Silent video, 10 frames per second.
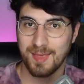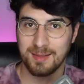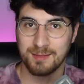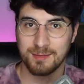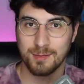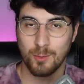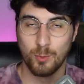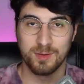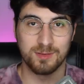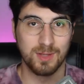this
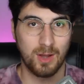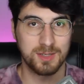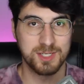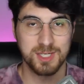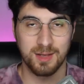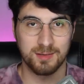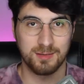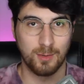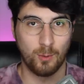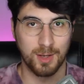was not just
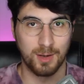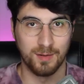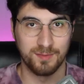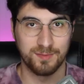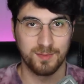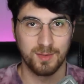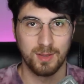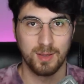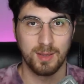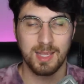a one-off.
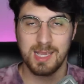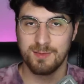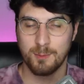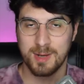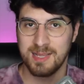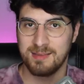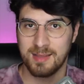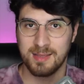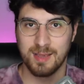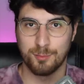Even when he
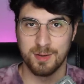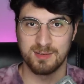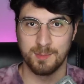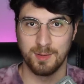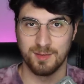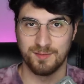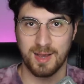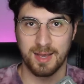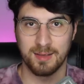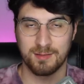did give reasonable
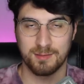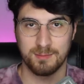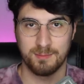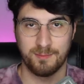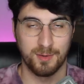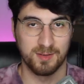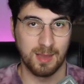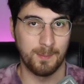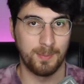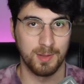advice, for
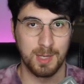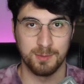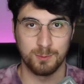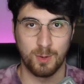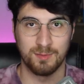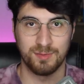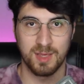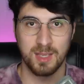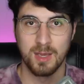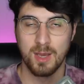example, he was one of
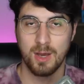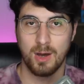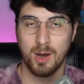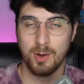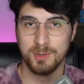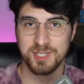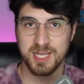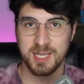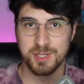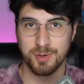the
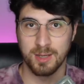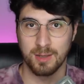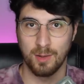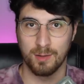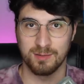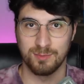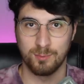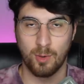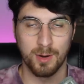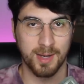OG drink lots of
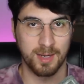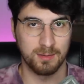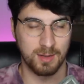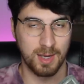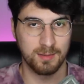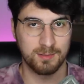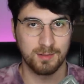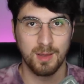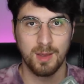water kind of guys,